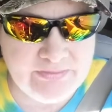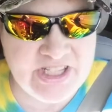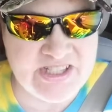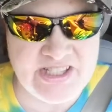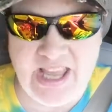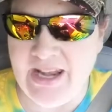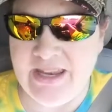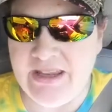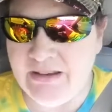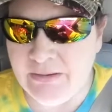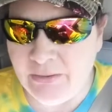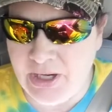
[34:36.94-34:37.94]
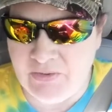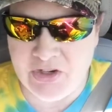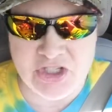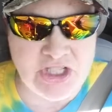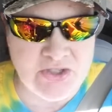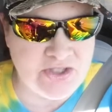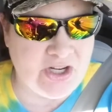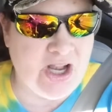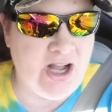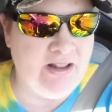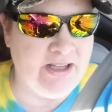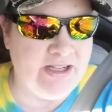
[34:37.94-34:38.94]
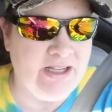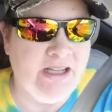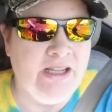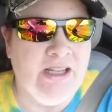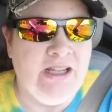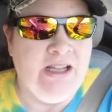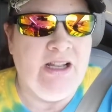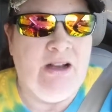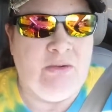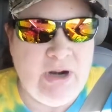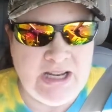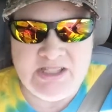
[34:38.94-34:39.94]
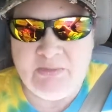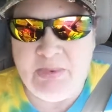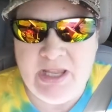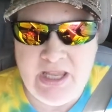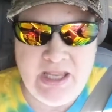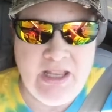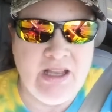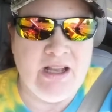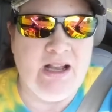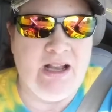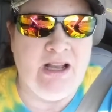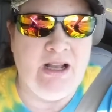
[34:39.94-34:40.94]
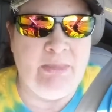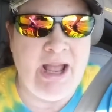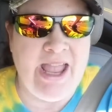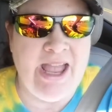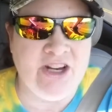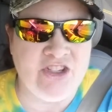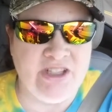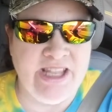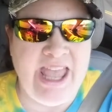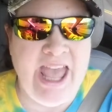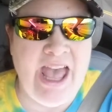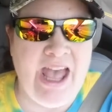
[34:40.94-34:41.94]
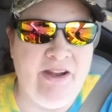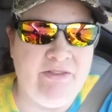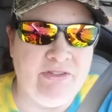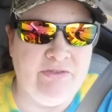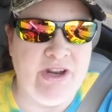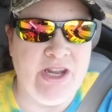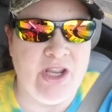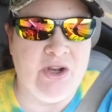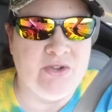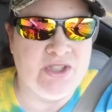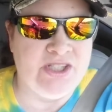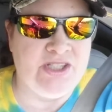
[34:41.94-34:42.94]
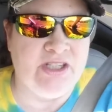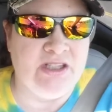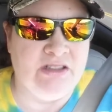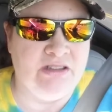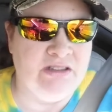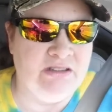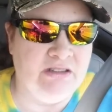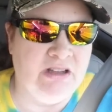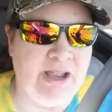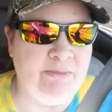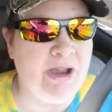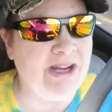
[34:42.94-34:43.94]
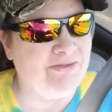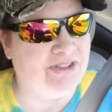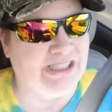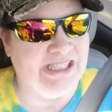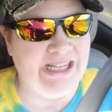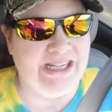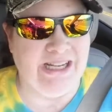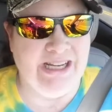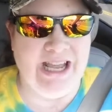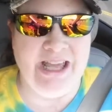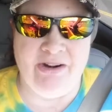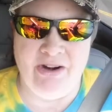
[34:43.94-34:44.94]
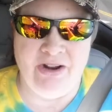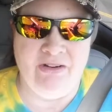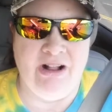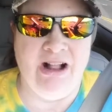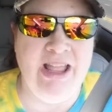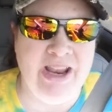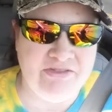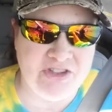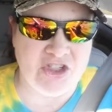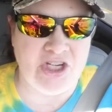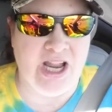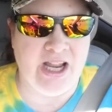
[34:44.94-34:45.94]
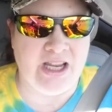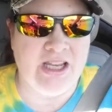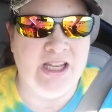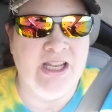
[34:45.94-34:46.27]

sketty, whatever she used to call it, recipe. Um, I actually have the video still, I might have deleted it, I don't know. I'll have to check